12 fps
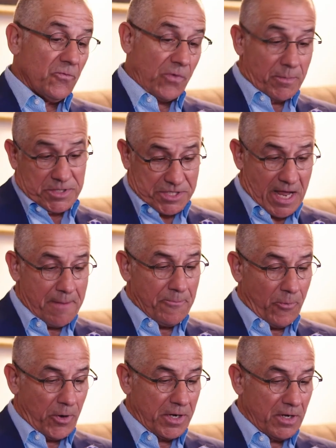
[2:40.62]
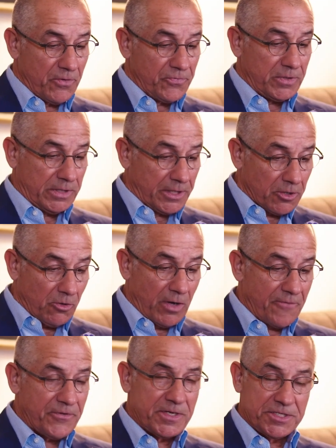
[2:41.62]
From a standpoint of clinical
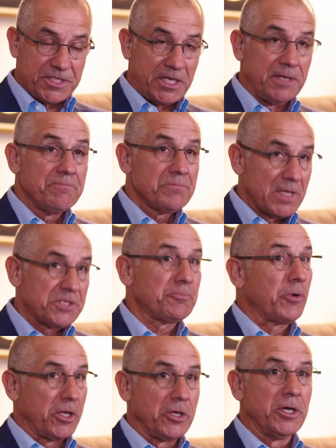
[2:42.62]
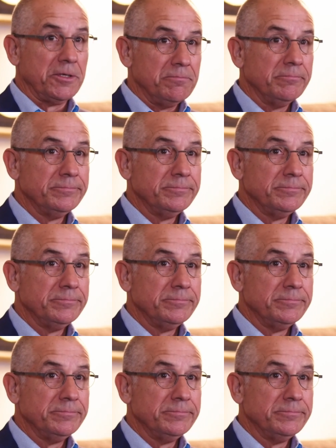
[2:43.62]
efficacy, it's pretty good.